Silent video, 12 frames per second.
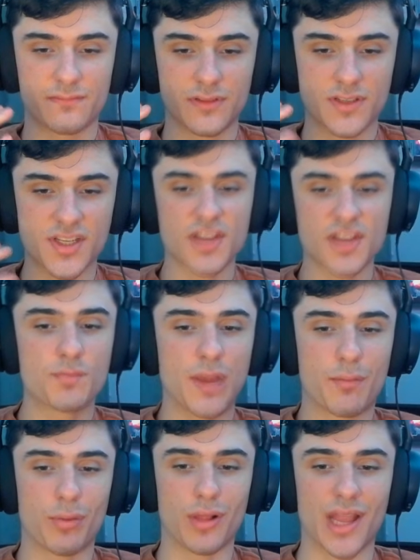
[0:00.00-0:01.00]
such
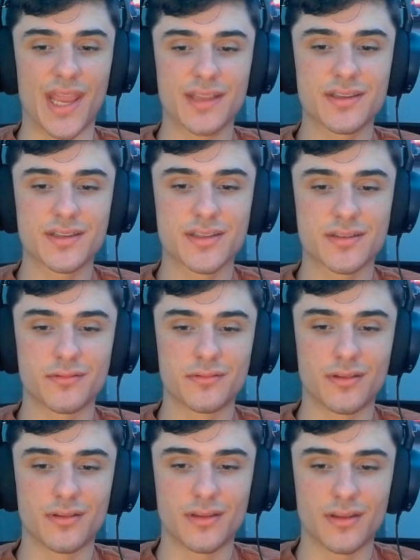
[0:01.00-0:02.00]
big plans
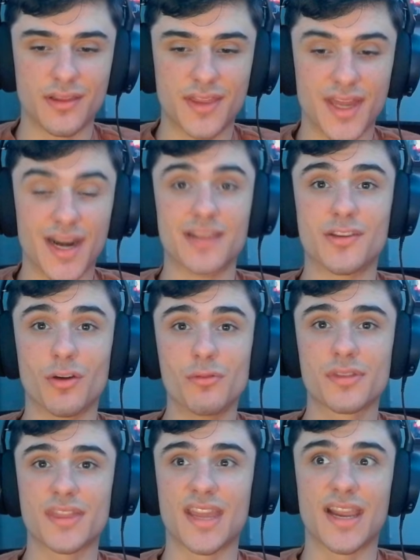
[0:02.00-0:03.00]
that I
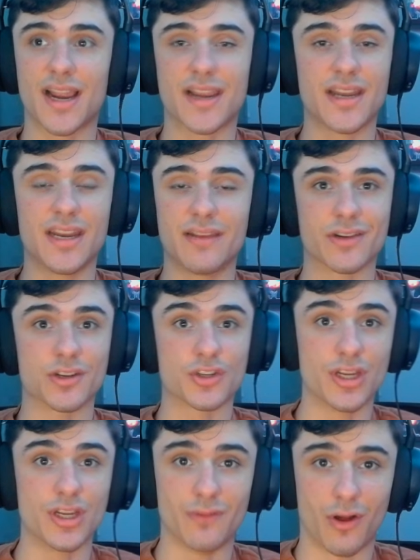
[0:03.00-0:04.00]
don't think I can even
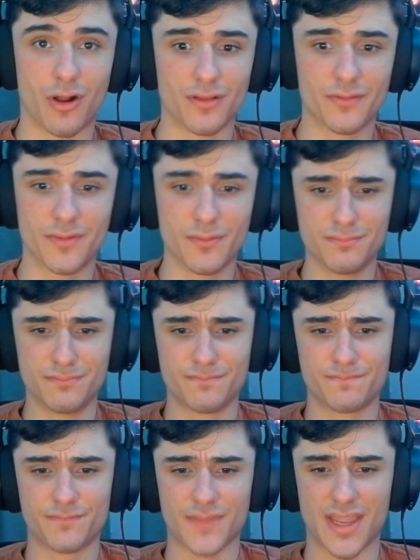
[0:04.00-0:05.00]
achieve all of them.
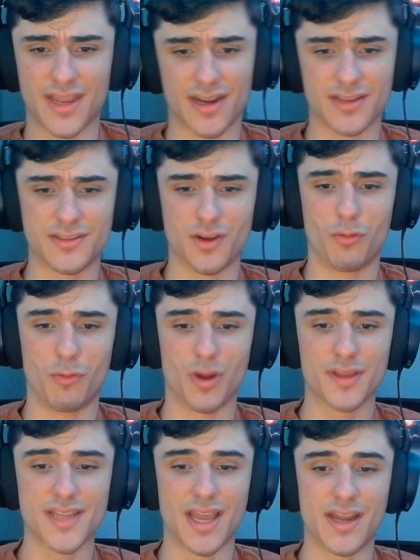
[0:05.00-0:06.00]
And I don't
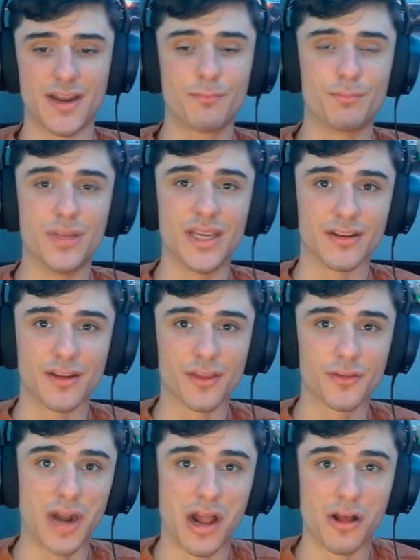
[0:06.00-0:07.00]
want to end up being
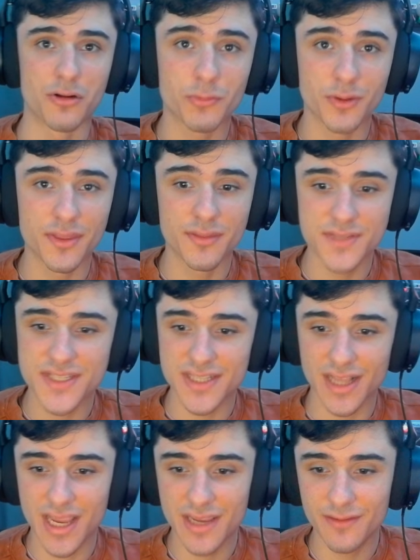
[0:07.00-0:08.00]
another algorithm
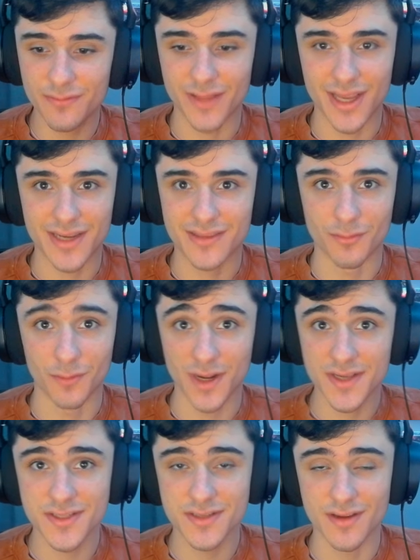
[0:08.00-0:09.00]
slave like the
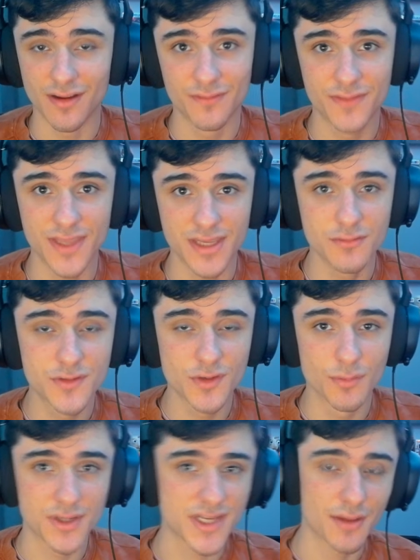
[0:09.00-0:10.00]
rest of the
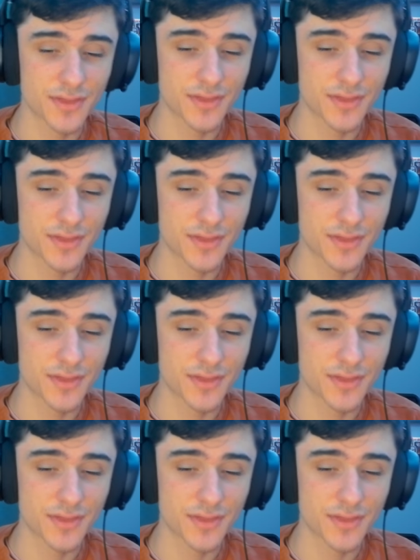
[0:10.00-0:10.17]
YouTubers out